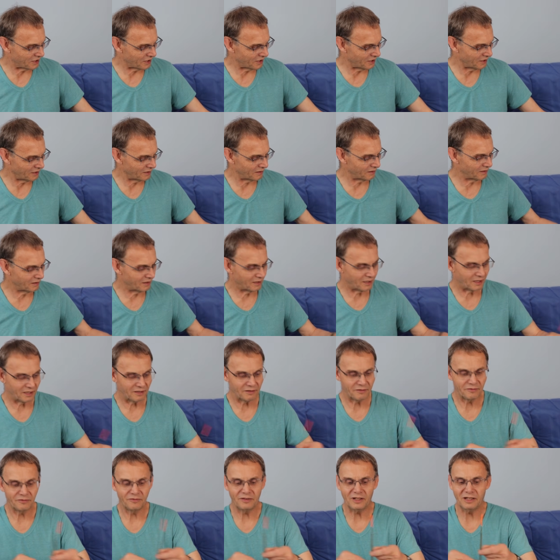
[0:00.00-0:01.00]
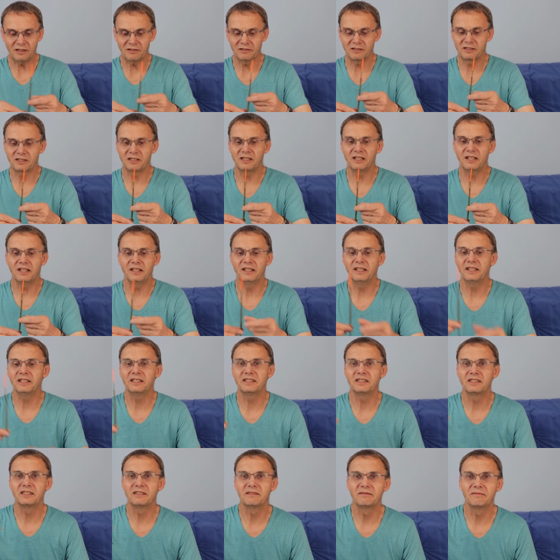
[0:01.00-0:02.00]
and floats like
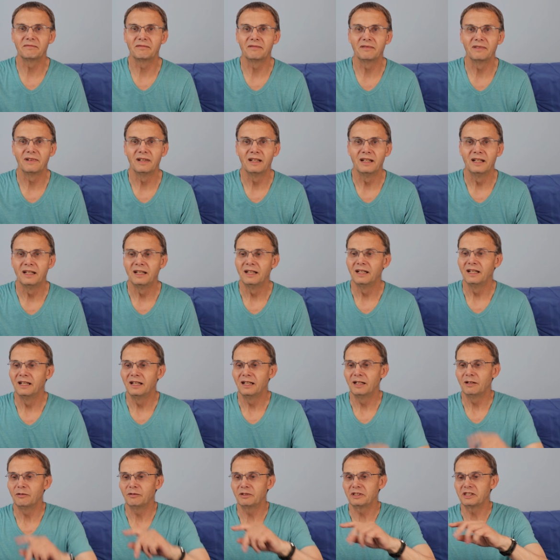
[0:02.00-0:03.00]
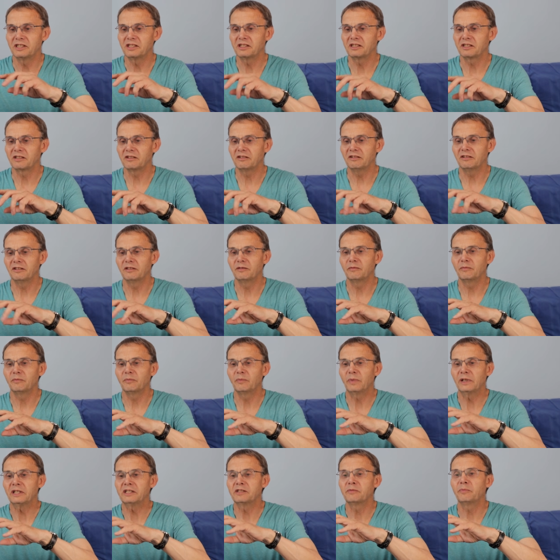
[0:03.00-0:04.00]
this, which has got
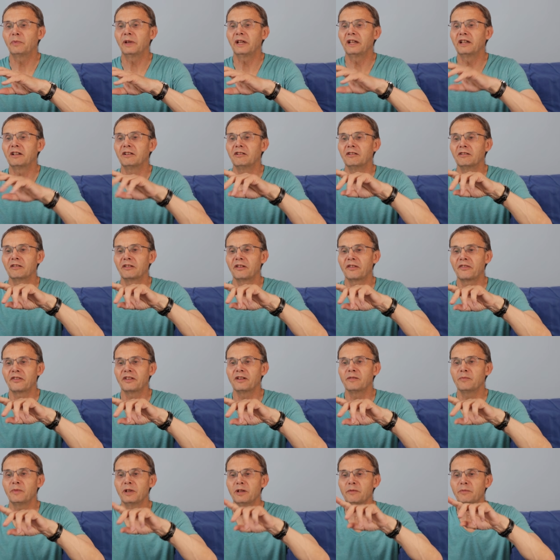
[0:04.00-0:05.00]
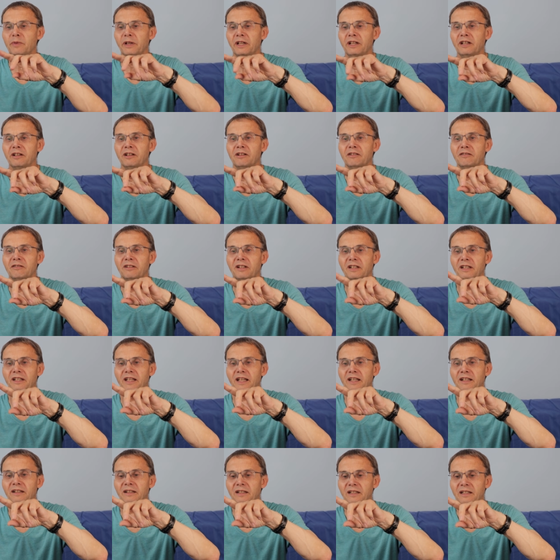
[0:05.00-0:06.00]
a piece of peacock, a thinner bit of peacock, and
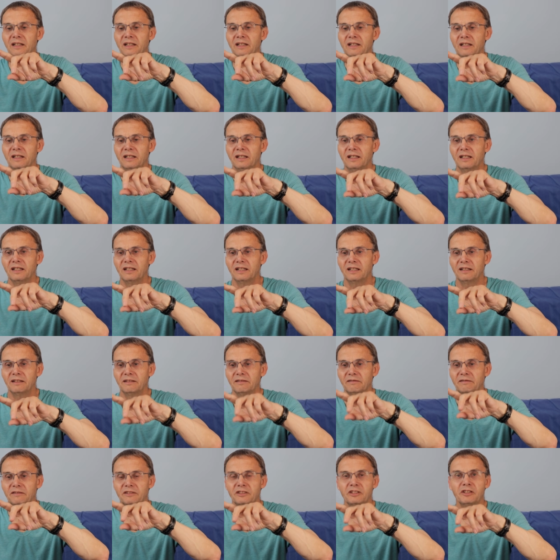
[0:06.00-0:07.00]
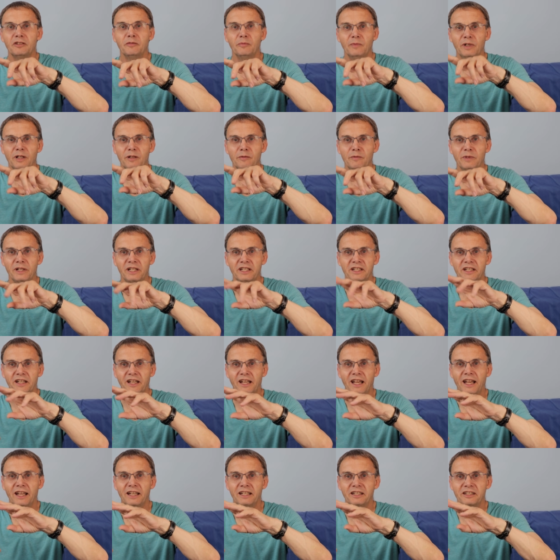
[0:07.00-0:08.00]
then a 2mm
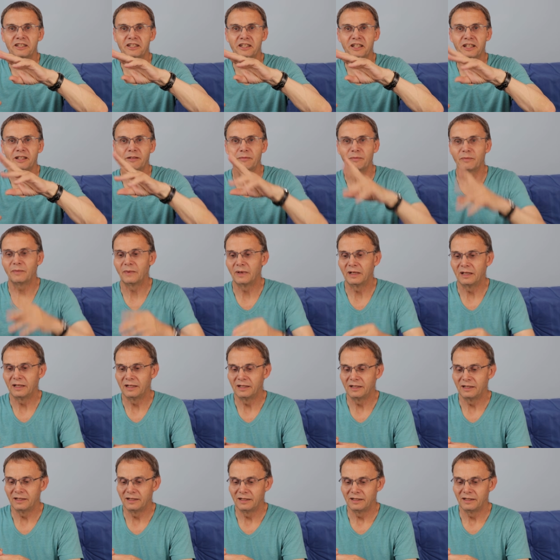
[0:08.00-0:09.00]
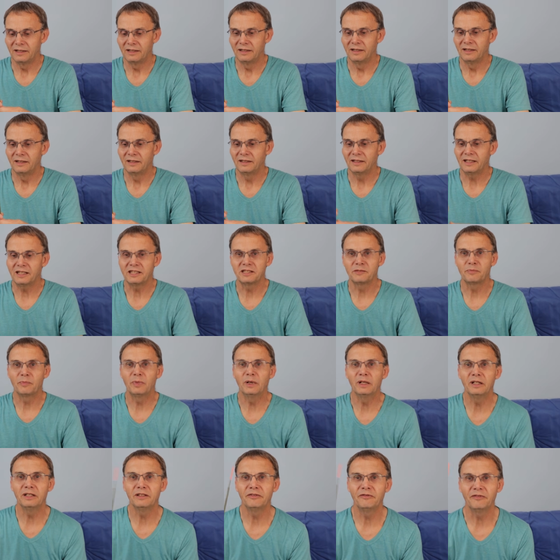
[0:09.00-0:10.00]
cane tip. That's
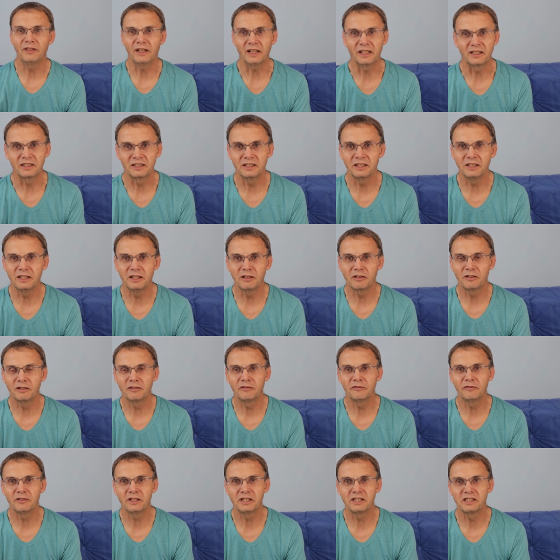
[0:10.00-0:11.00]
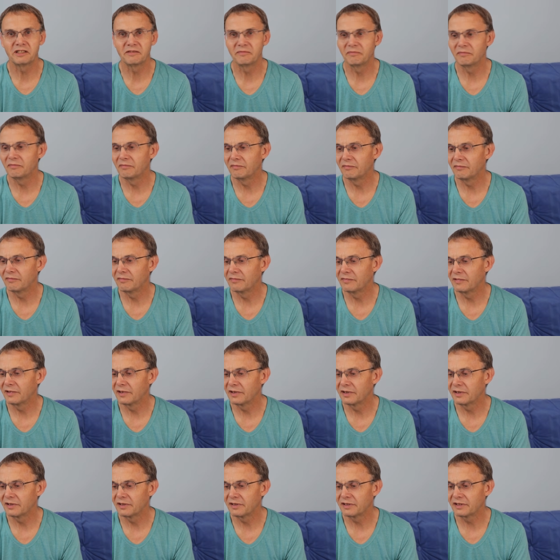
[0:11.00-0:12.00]
perfect, and you can fish.
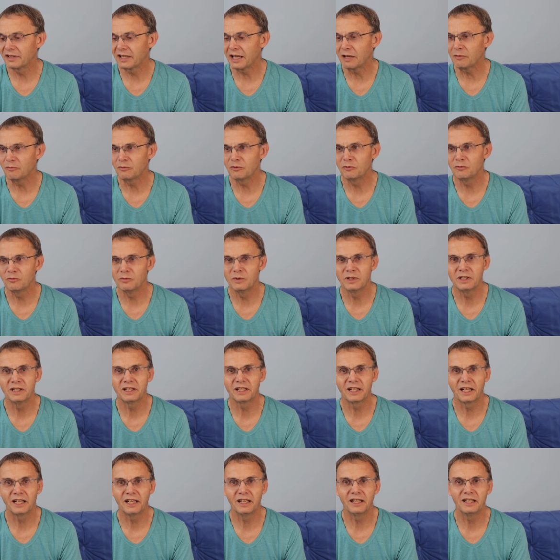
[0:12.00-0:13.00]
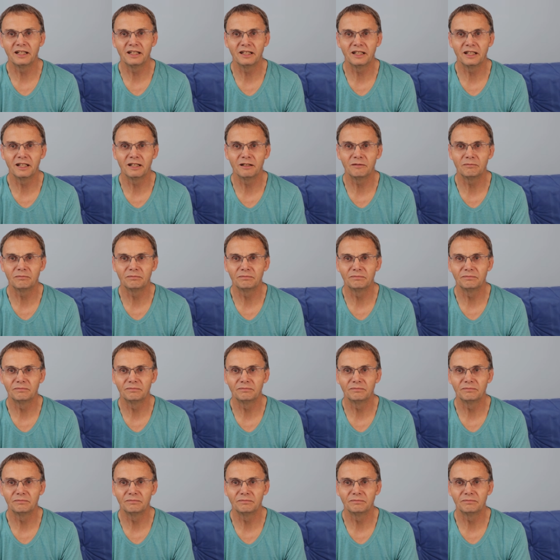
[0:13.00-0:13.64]
That will work in